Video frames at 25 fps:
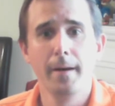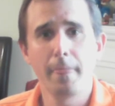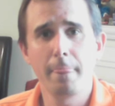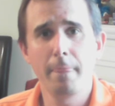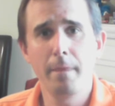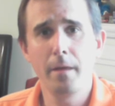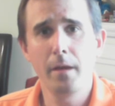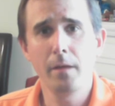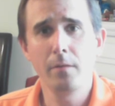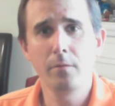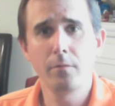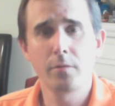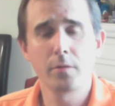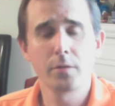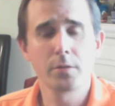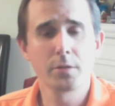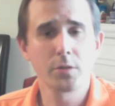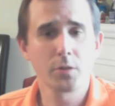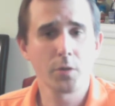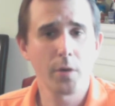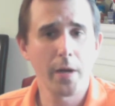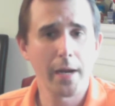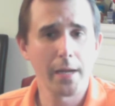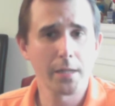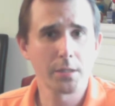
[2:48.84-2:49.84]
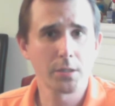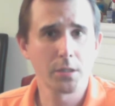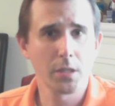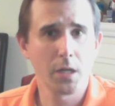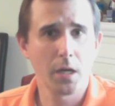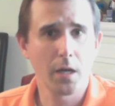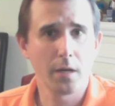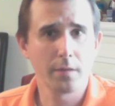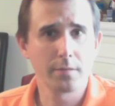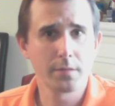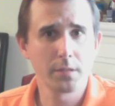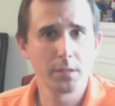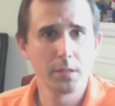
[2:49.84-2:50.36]
Then for
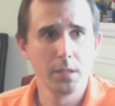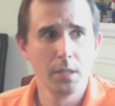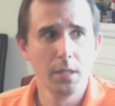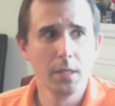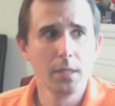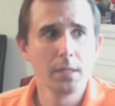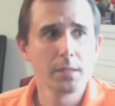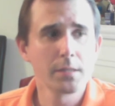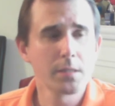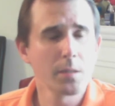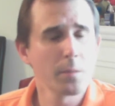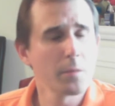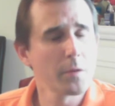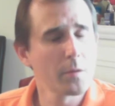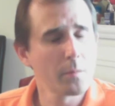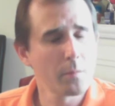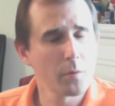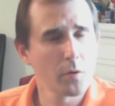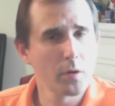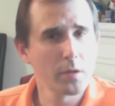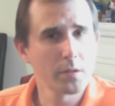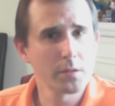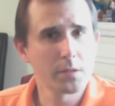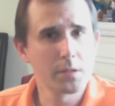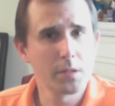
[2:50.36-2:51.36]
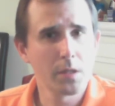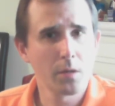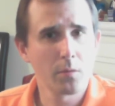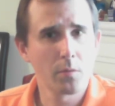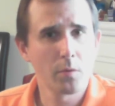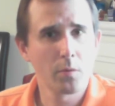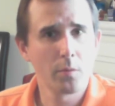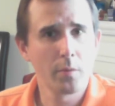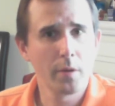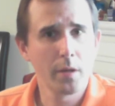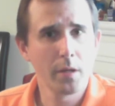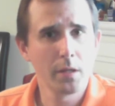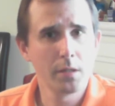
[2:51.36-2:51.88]
scratch-offs, some of the points that
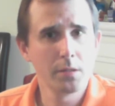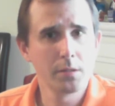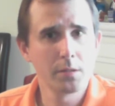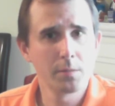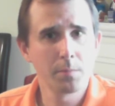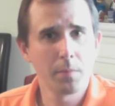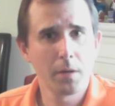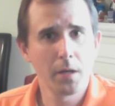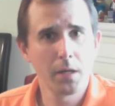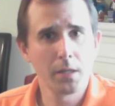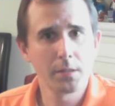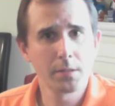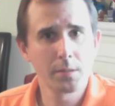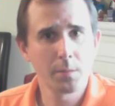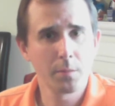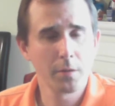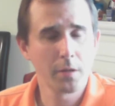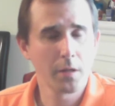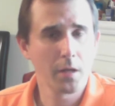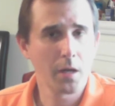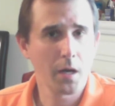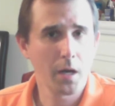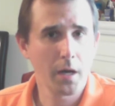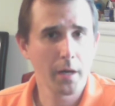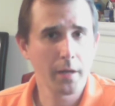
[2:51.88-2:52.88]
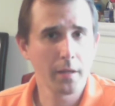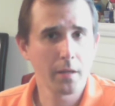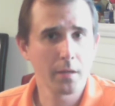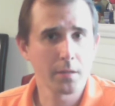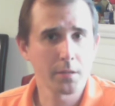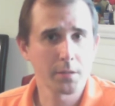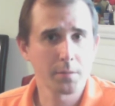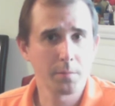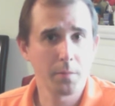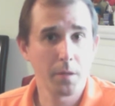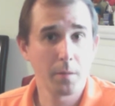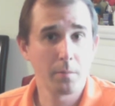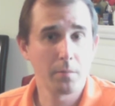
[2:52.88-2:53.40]
were raised by some of the
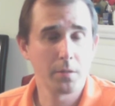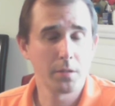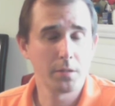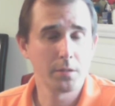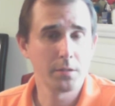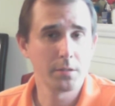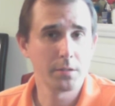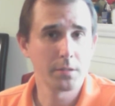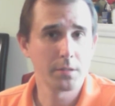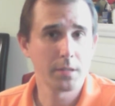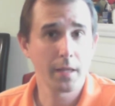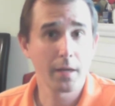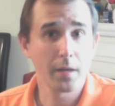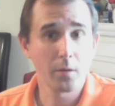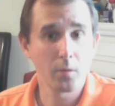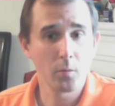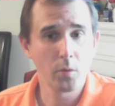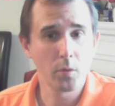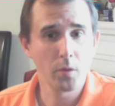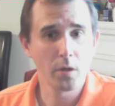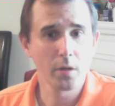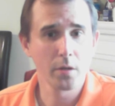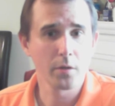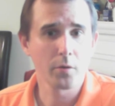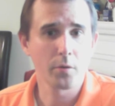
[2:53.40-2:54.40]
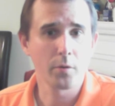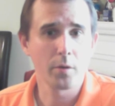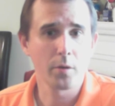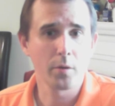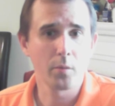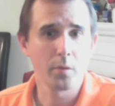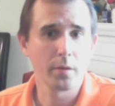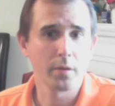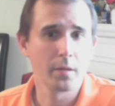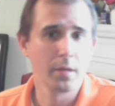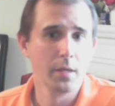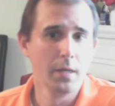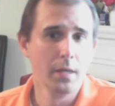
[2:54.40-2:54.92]
audience members that I really agree
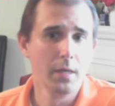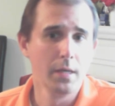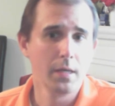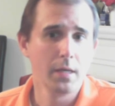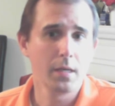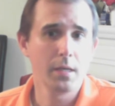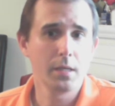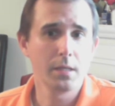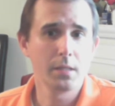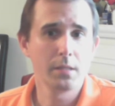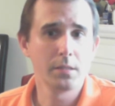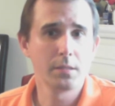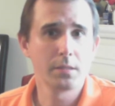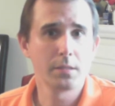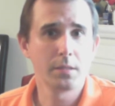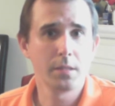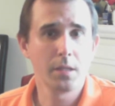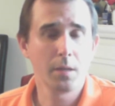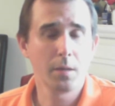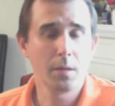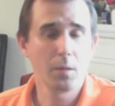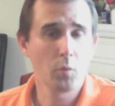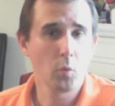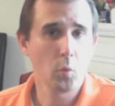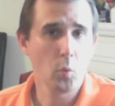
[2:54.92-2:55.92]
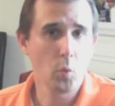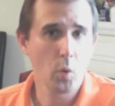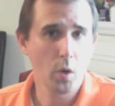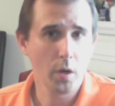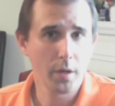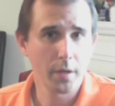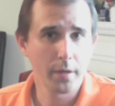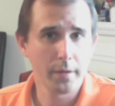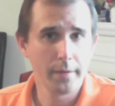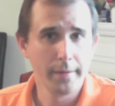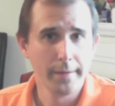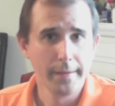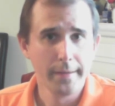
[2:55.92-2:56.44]
with is, number
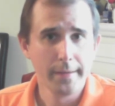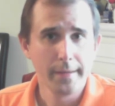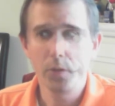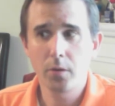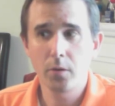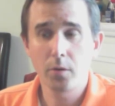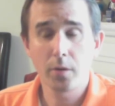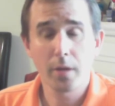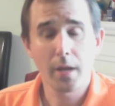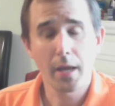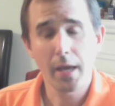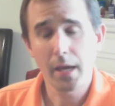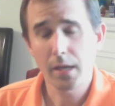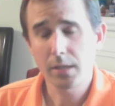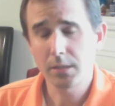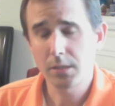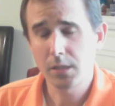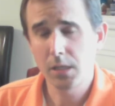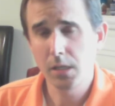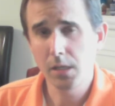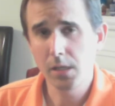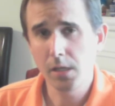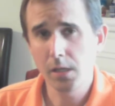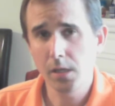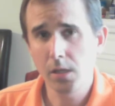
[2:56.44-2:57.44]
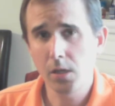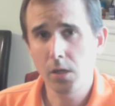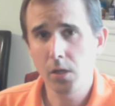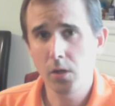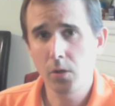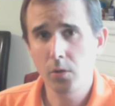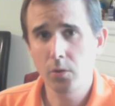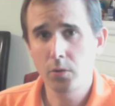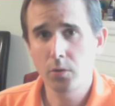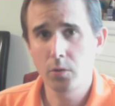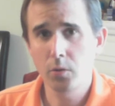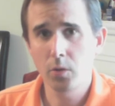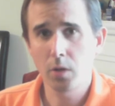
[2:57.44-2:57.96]
1, you can actually
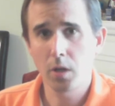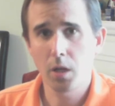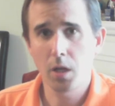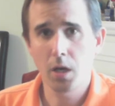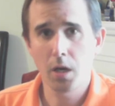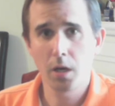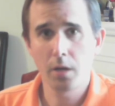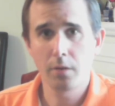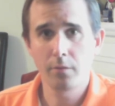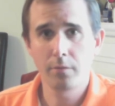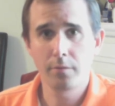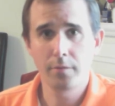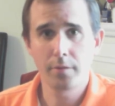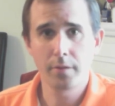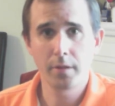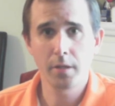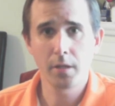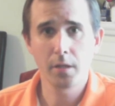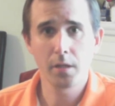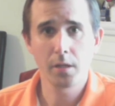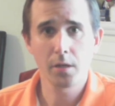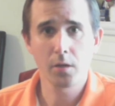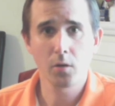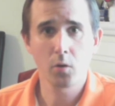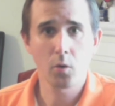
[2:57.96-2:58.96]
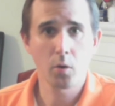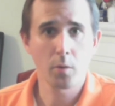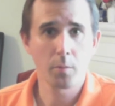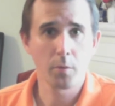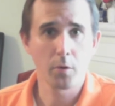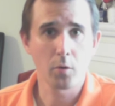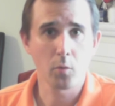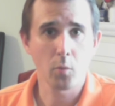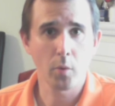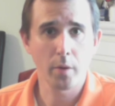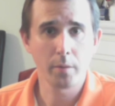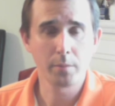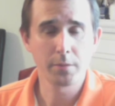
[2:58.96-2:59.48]
go to a lot of the
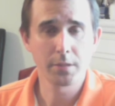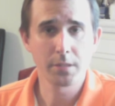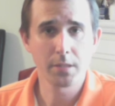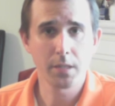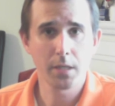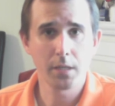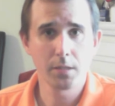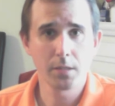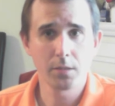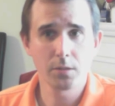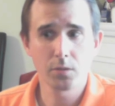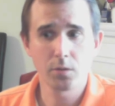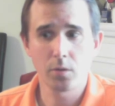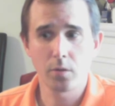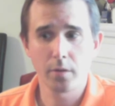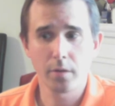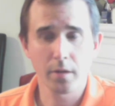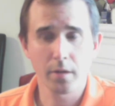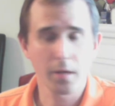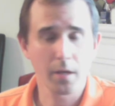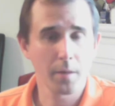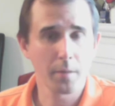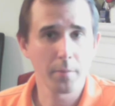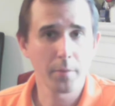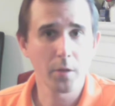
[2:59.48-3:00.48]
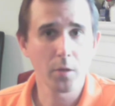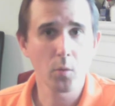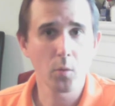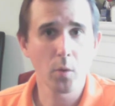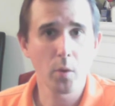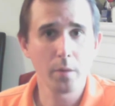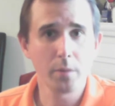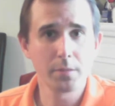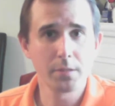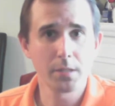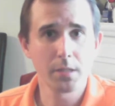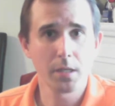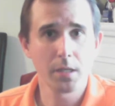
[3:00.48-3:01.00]
corporate websites or the company
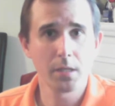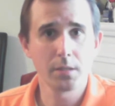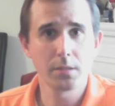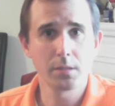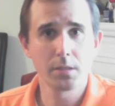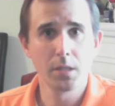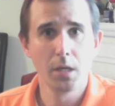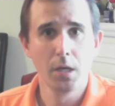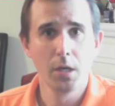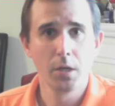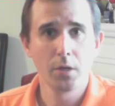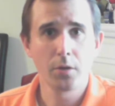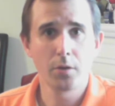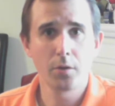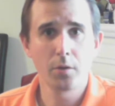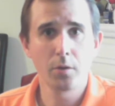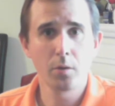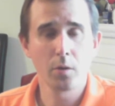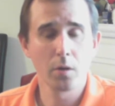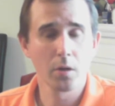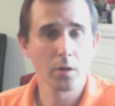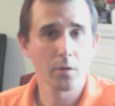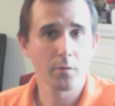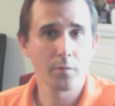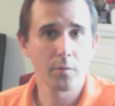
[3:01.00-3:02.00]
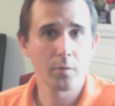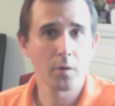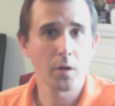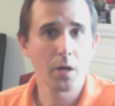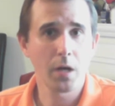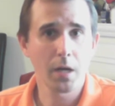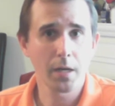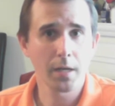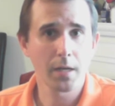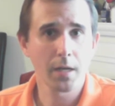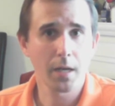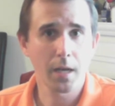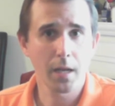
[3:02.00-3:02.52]
websites to look for
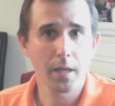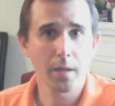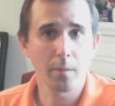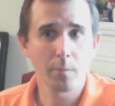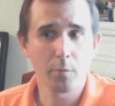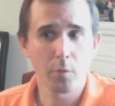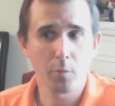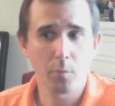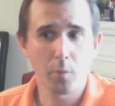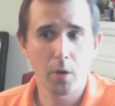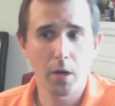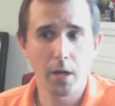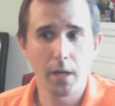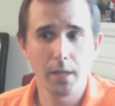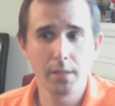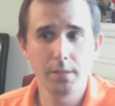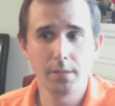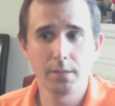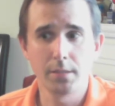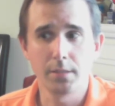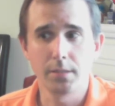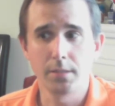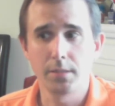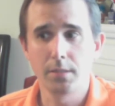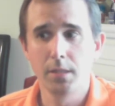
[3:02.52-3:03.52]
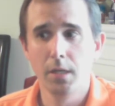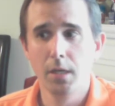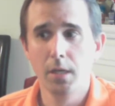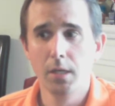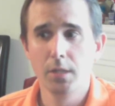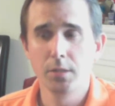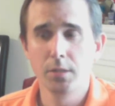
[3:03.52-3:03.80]
unclaimed prizes.